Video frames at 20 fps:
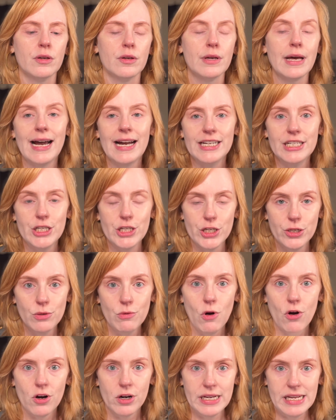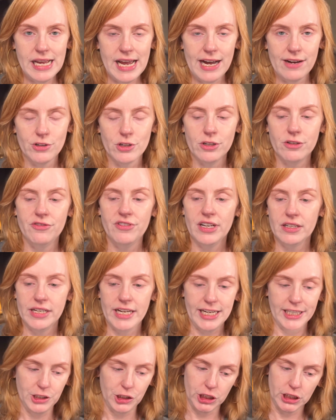I do already have on
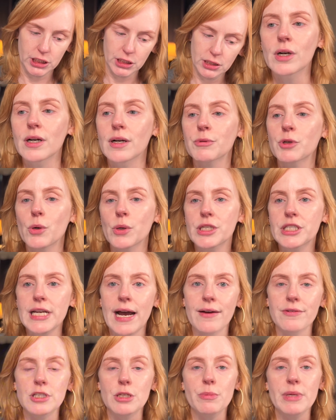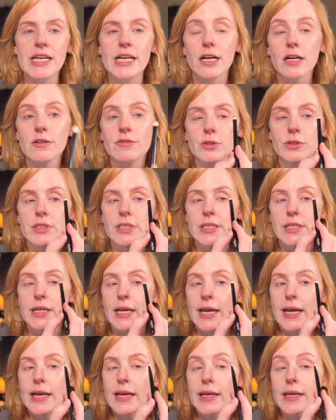foundation. I'm going to have to be careful
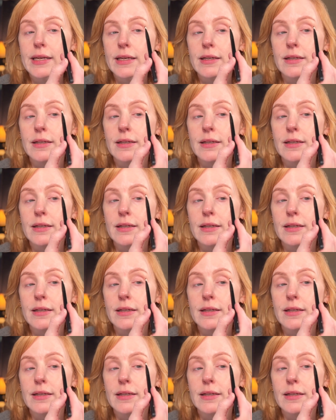today.